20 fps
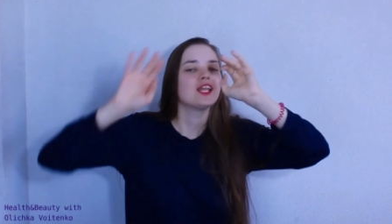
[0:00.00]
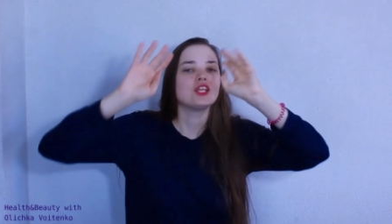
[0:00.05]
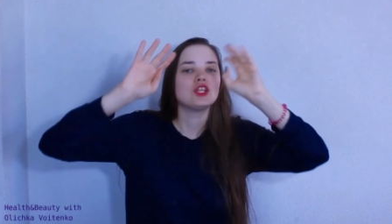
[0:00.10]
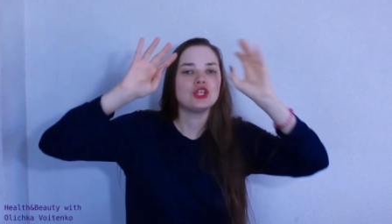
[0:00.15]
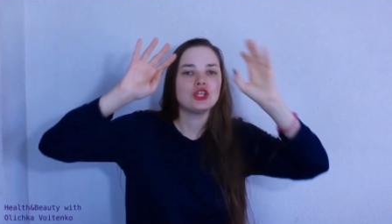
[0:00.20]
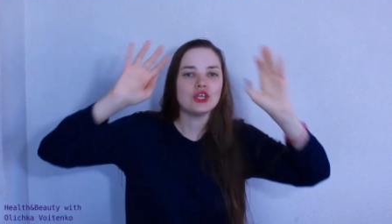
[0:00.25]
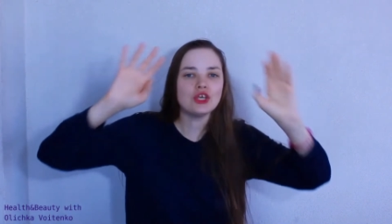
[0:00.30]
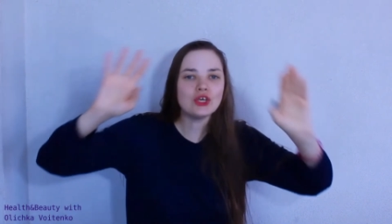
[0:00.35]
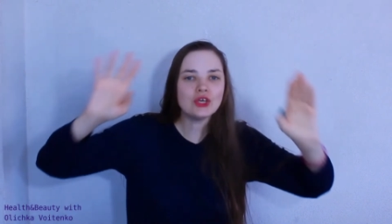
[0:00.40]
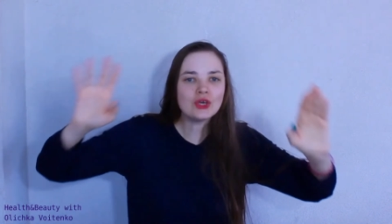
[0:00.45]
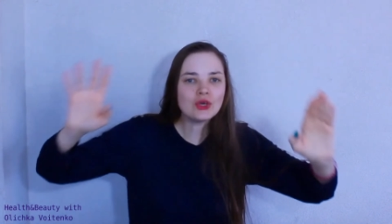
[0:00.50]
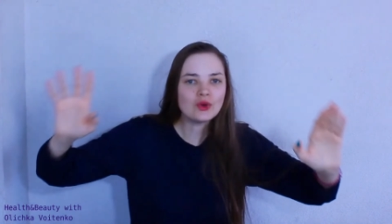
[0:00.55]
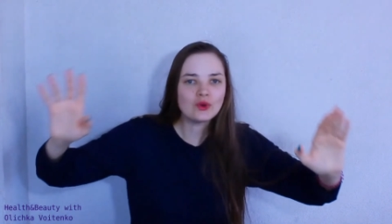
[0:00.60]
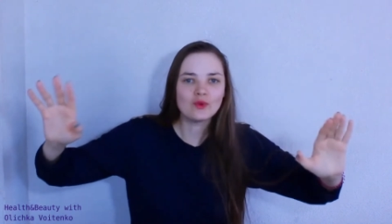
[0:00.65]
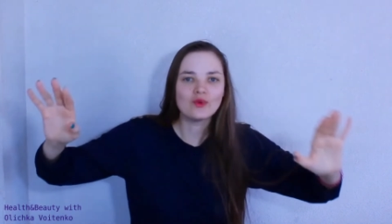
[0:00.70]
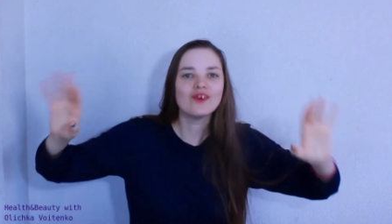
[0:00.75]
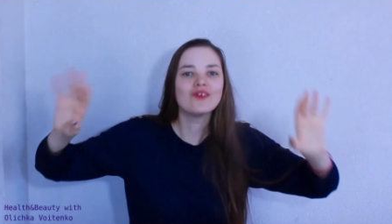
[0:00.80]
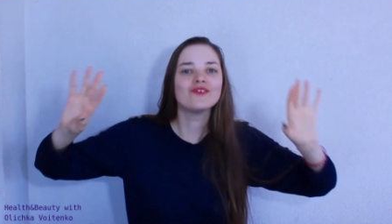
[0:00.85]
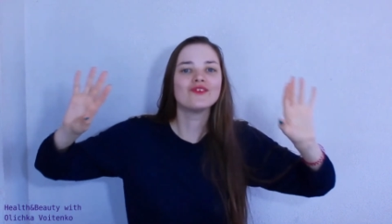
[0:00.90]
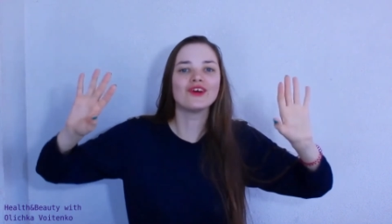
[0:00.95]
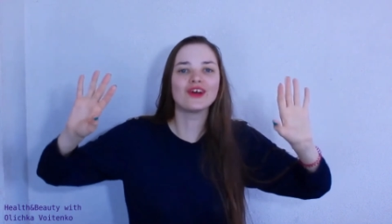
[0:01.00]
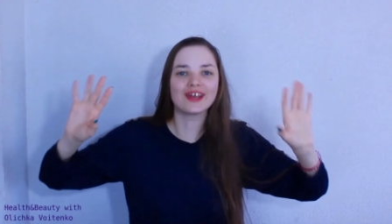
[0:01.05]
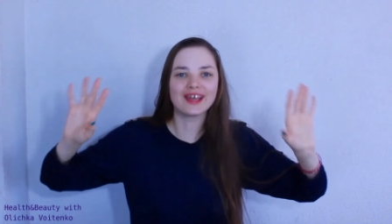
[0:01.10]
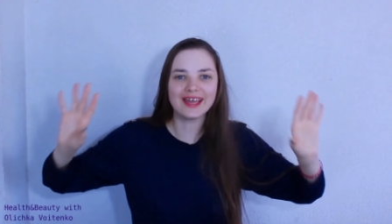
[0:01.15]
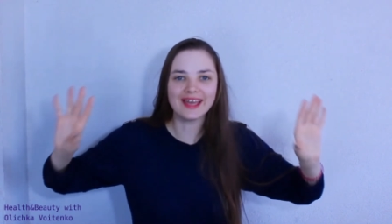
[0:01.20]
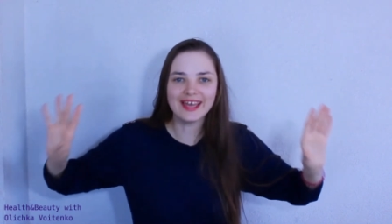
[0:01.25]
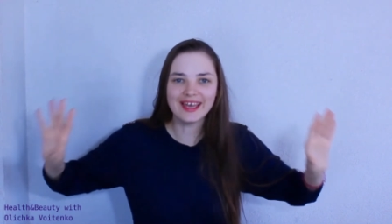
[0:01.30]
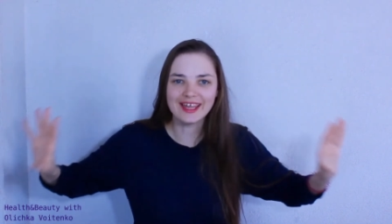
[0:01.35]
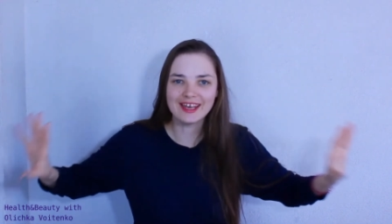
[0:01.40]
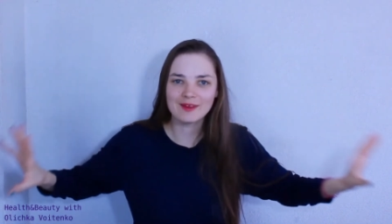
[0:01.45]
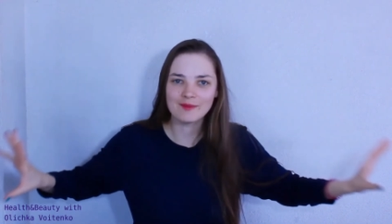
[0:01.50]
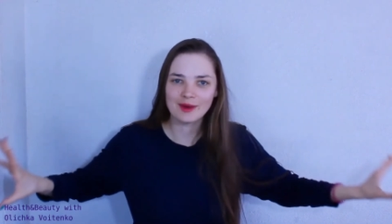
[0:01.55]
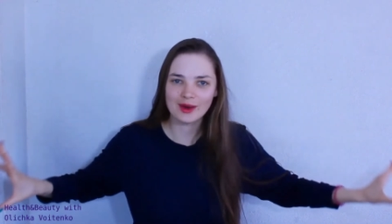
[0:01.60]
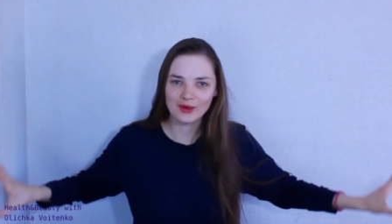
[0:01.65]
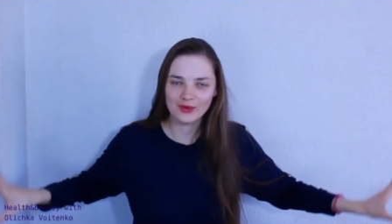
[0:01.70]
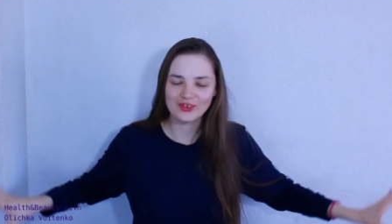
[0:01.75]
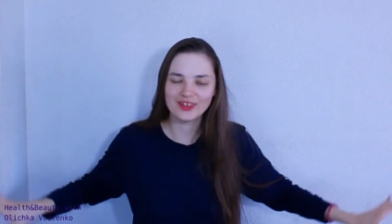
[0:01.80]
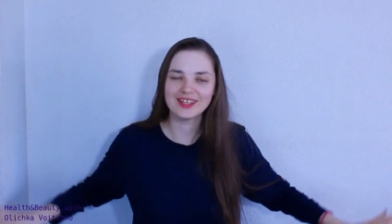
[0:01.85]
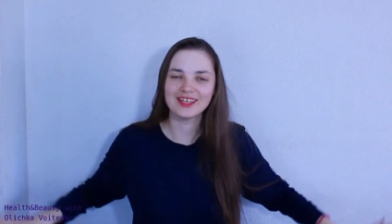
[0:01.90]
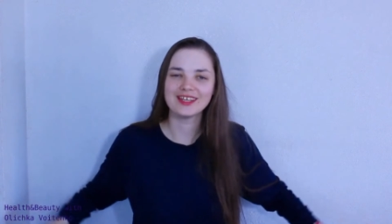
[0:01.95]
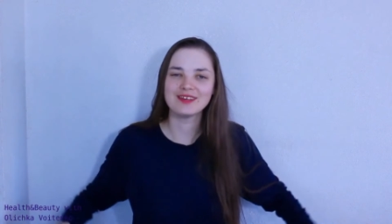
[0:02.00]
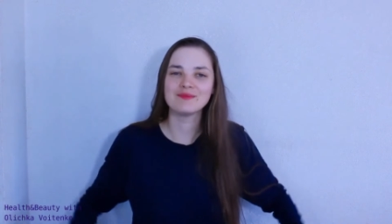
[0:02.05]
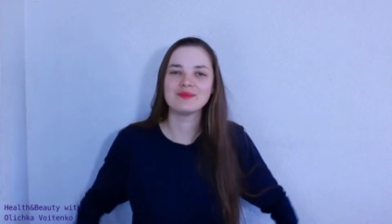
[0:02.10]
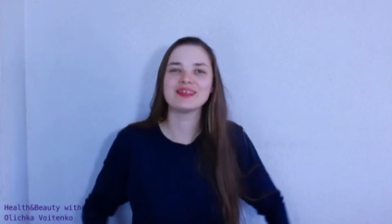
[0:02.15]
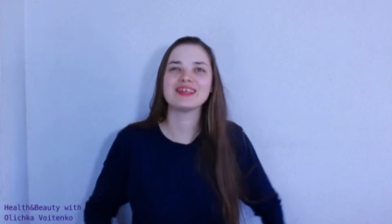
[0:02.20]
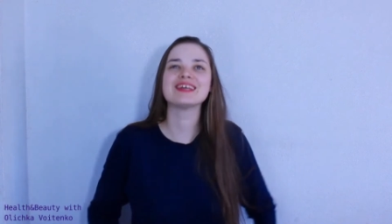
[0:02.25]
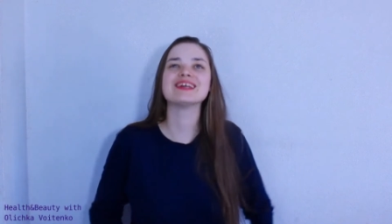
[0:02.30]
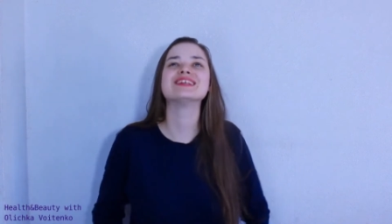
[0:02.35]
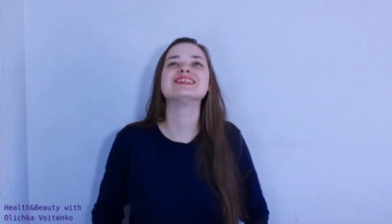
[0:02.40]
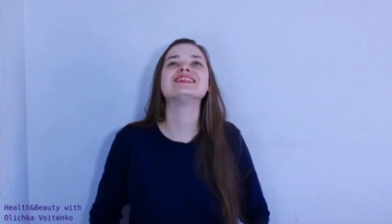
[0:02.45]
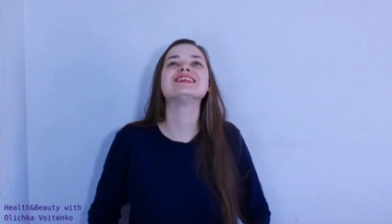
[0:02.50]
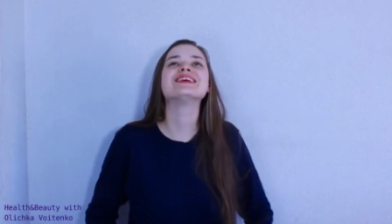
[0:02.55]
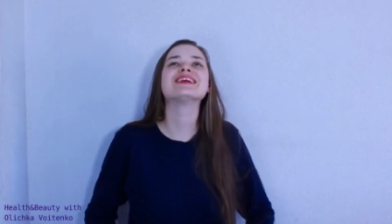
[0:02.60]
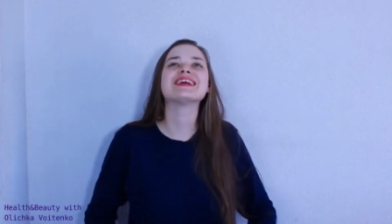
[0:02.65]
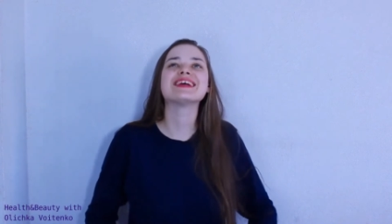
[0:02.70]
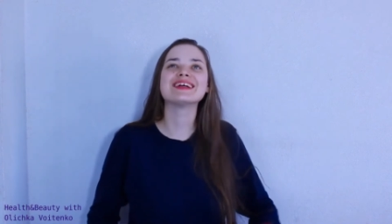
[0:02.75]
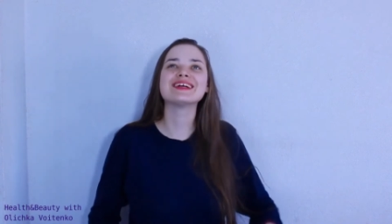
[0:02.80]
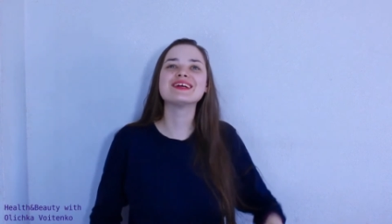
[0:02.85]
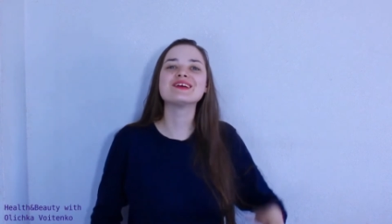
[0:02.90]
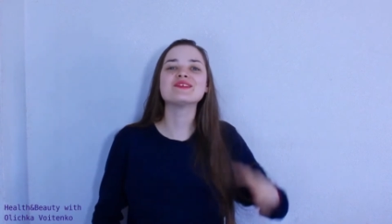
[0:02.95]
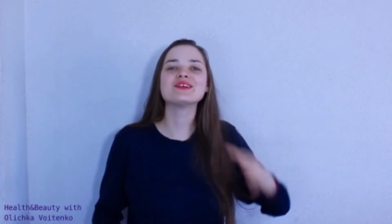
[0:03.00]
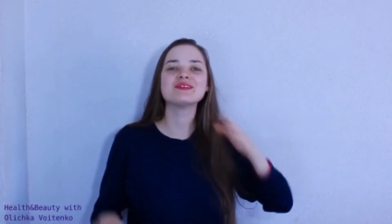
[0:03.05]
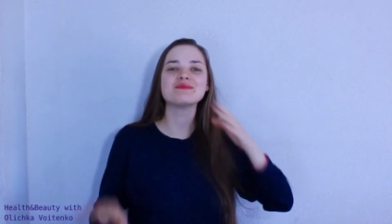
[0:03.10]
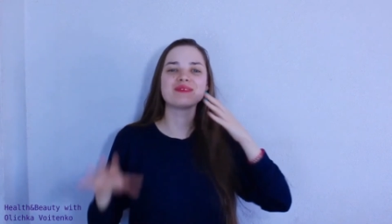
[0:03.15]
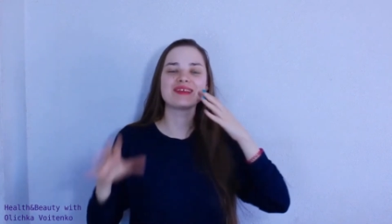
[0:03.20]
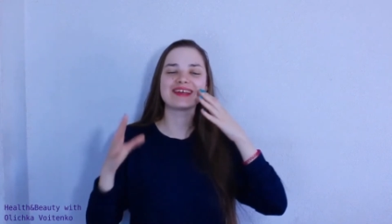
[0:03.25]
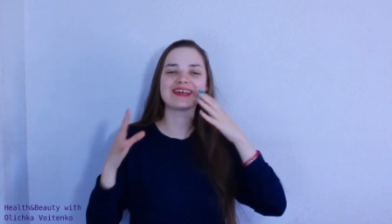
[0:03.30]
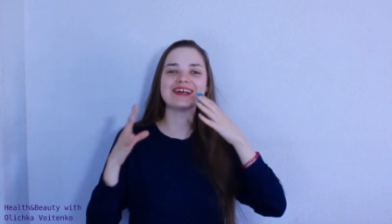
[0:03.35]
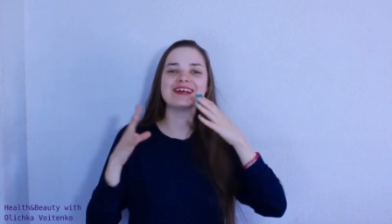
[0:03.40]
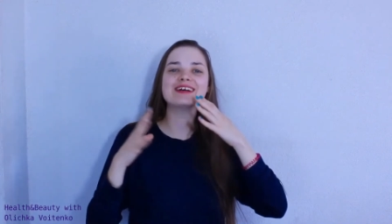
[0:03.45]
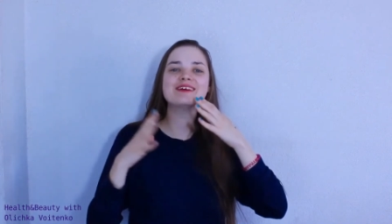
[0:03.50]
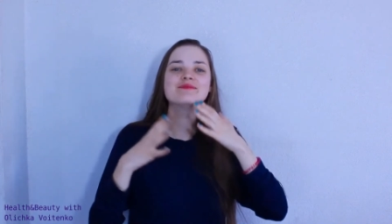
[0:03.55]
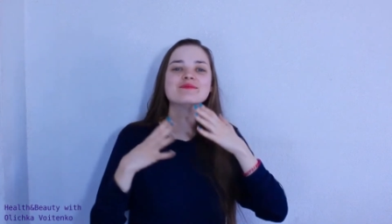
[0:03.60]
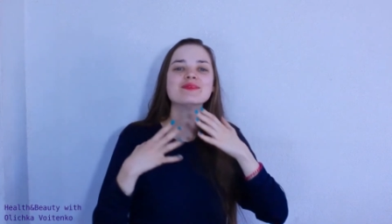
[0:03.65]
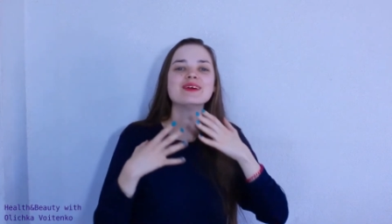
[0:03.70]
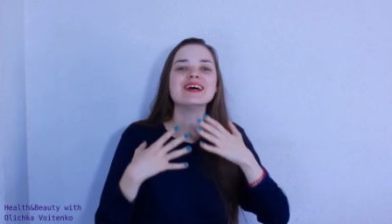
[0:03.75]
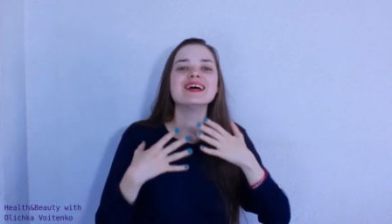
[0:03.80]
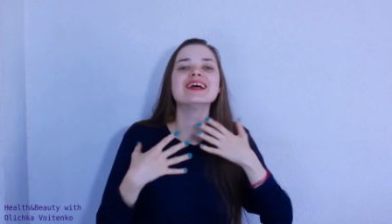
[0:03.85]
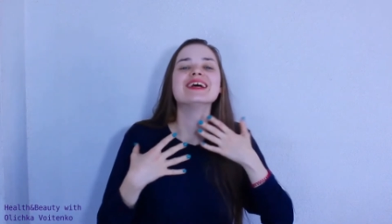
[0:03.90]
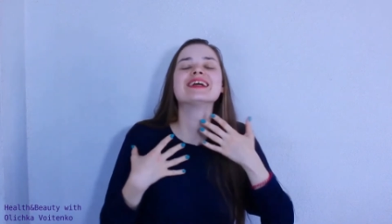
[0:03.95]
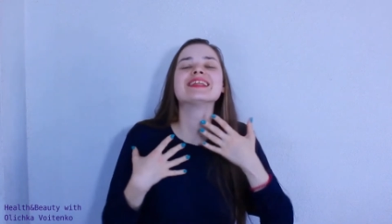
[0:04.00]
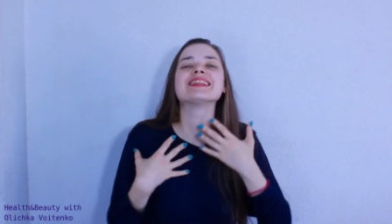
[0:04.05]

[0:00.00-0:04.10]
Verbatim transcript: No, forget about it because your hair will become